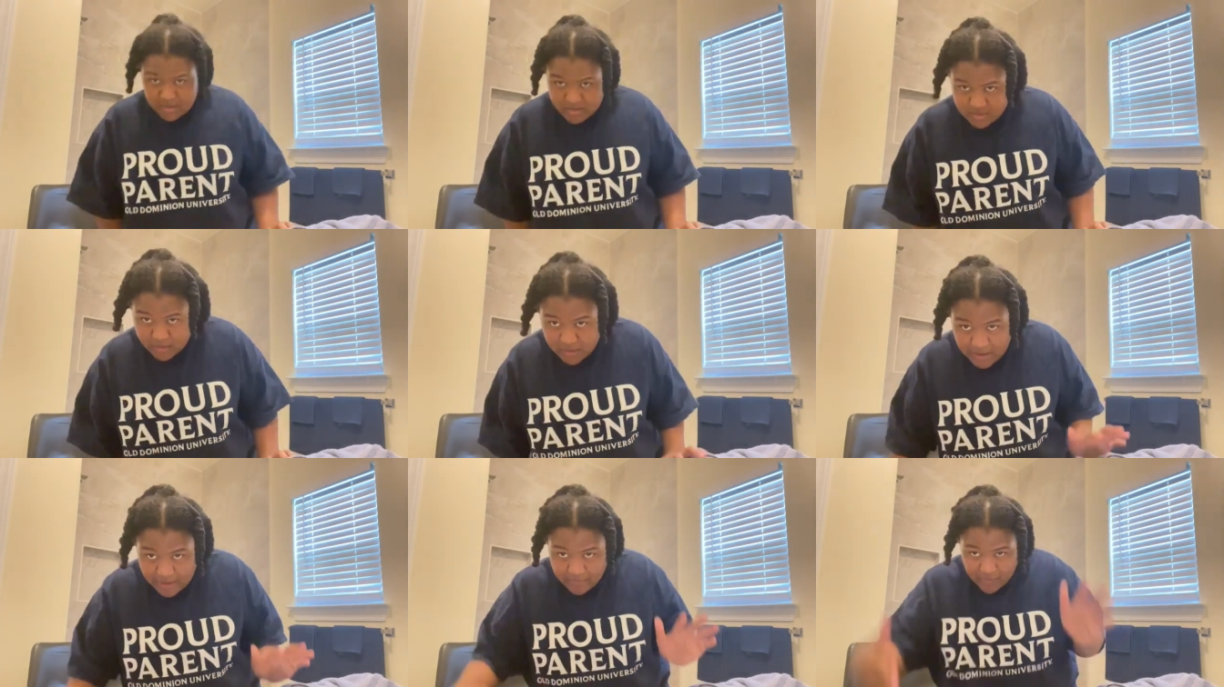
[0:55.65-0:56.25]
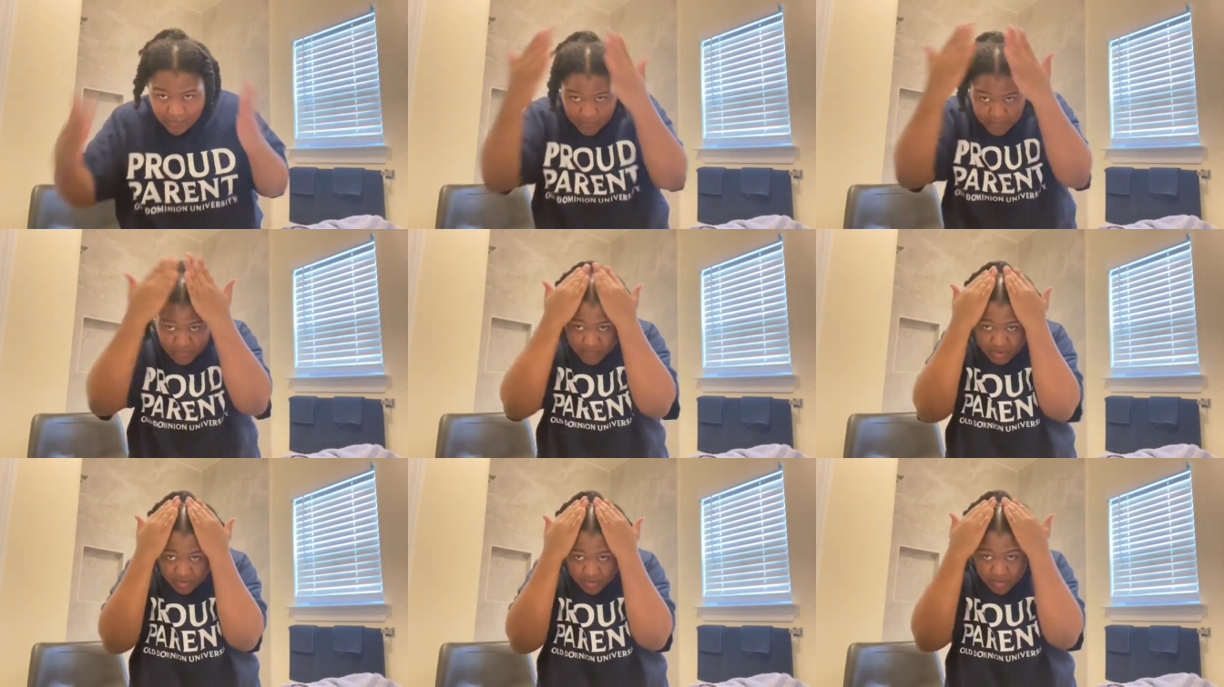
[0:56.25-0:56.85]
So I have a
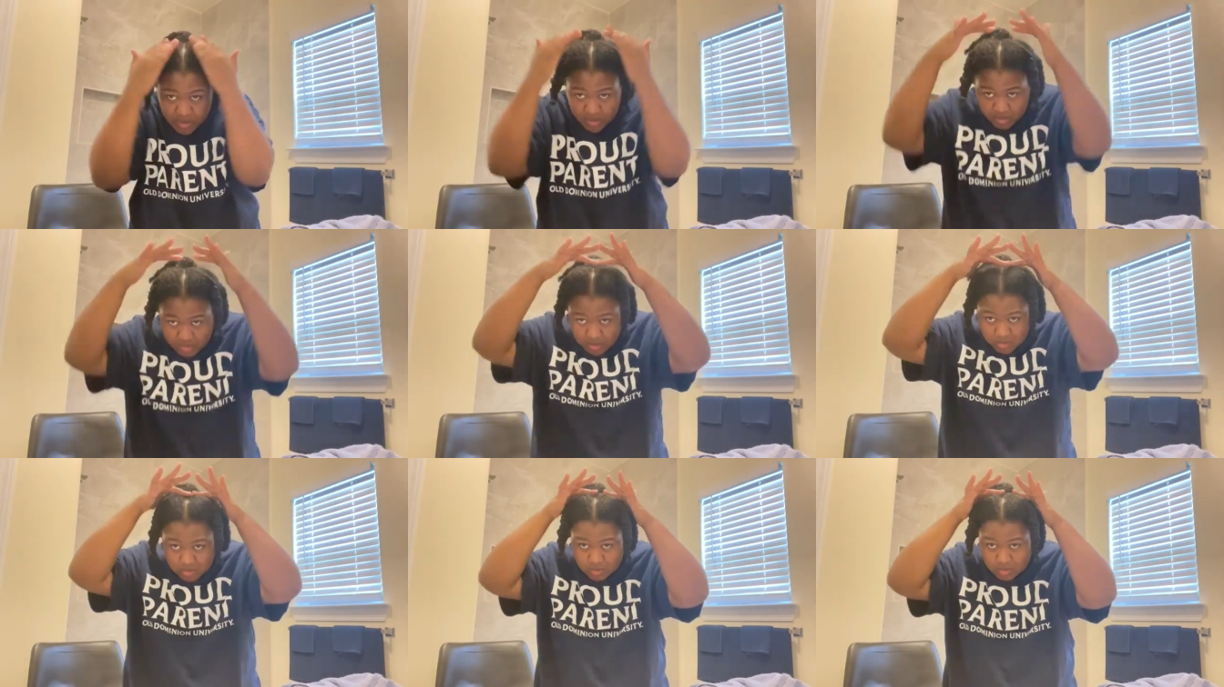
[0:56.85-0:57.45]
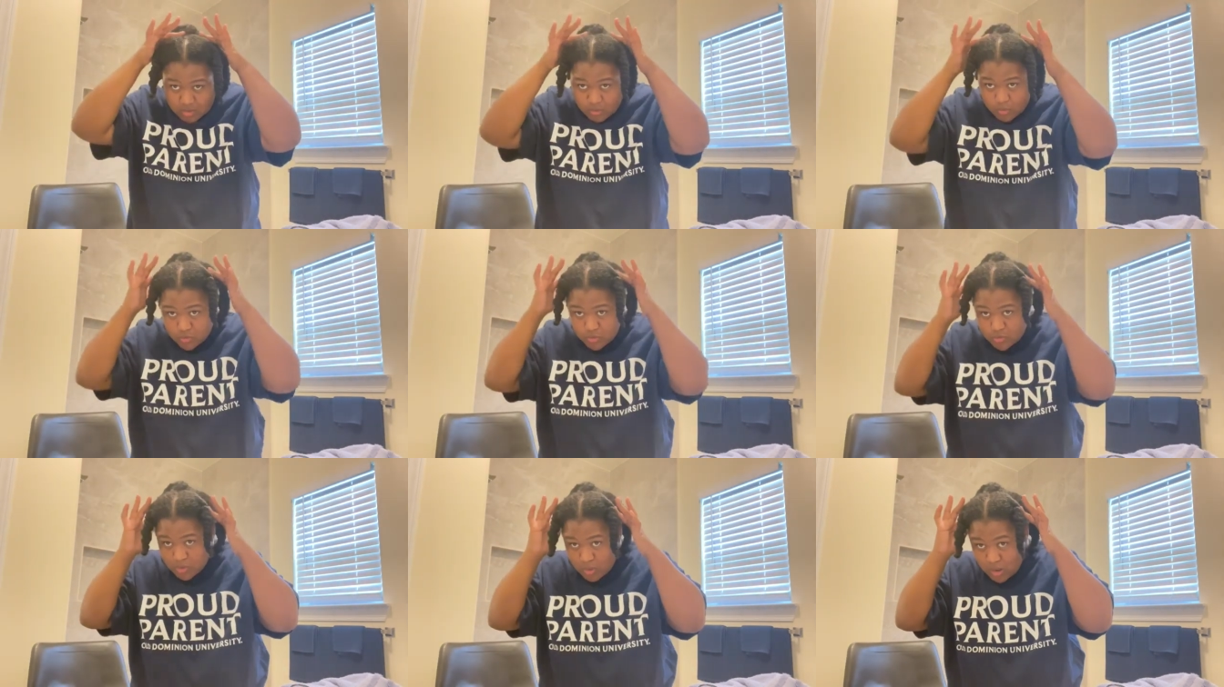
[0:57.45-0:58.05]
middle part
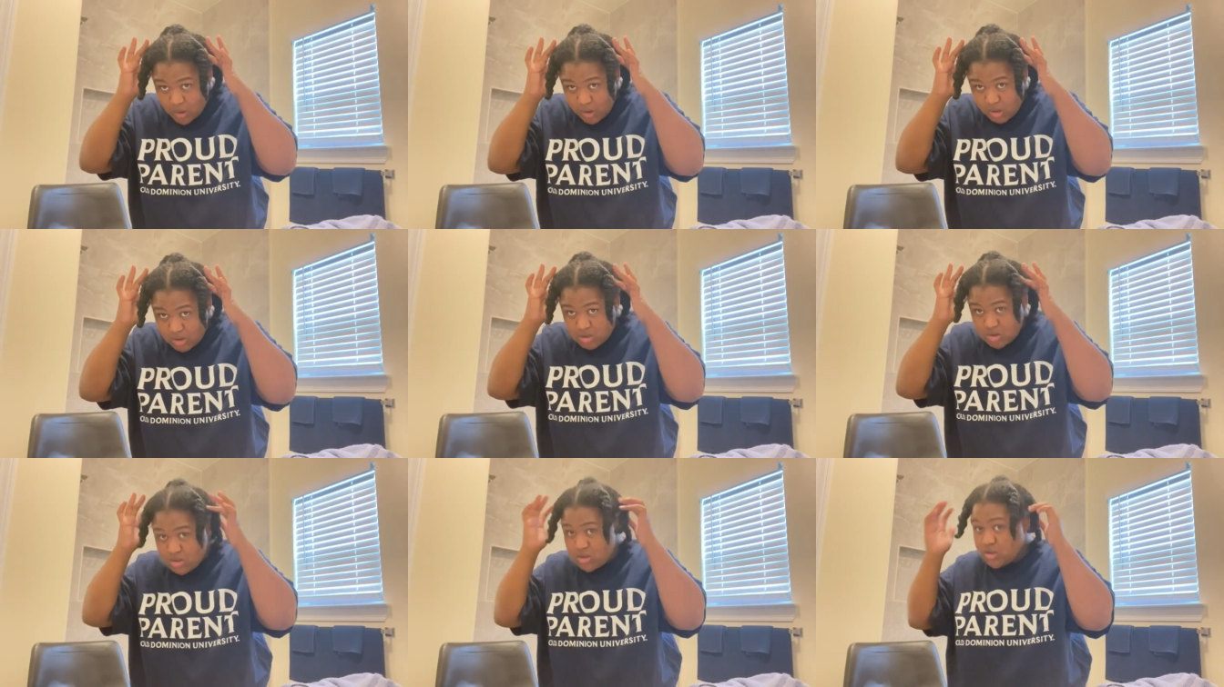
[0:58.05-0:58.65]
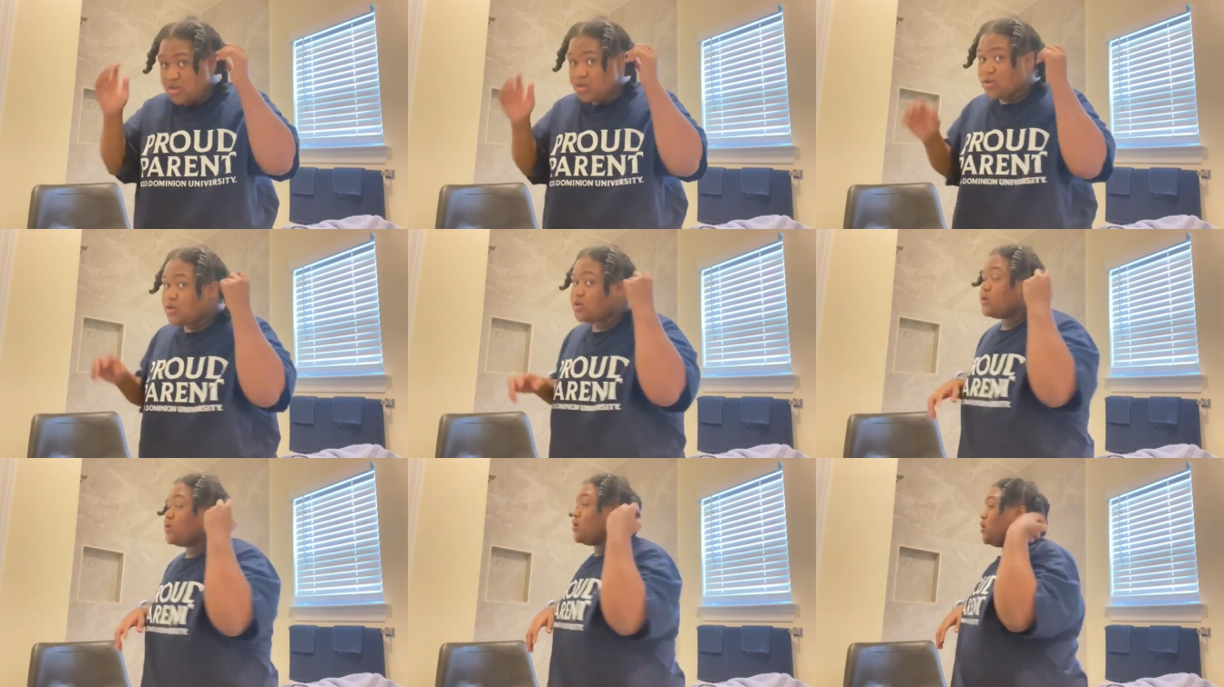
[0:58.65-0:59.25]
cross,
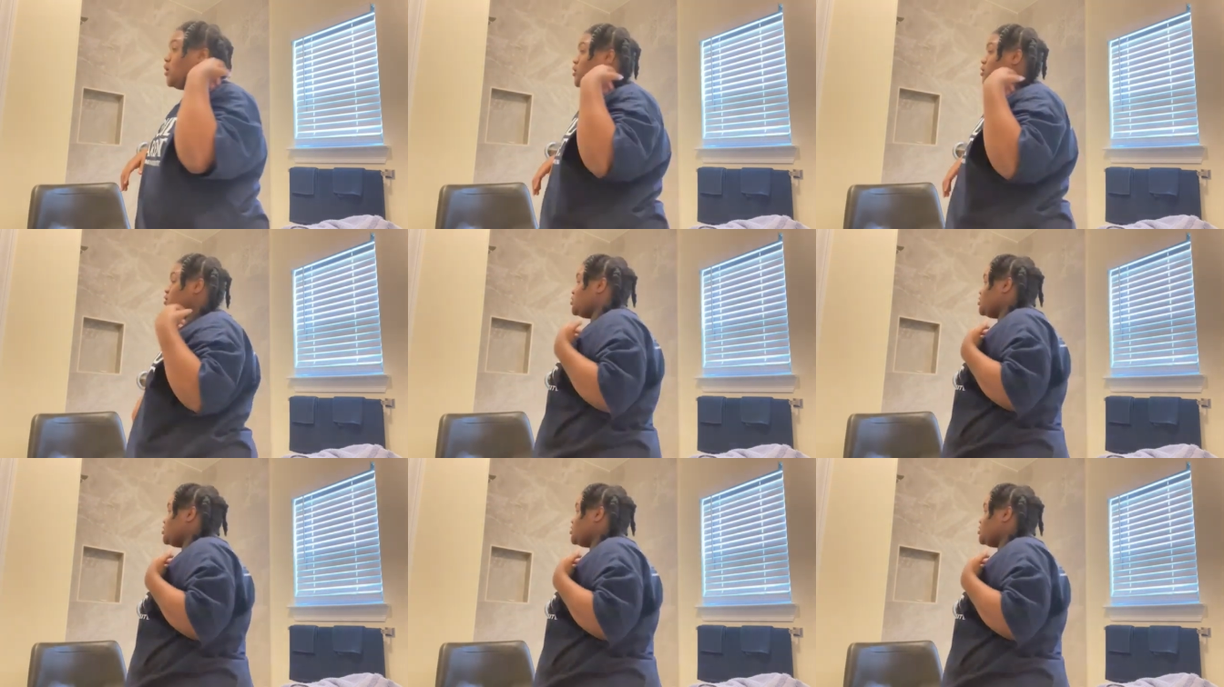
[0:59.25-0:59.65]
then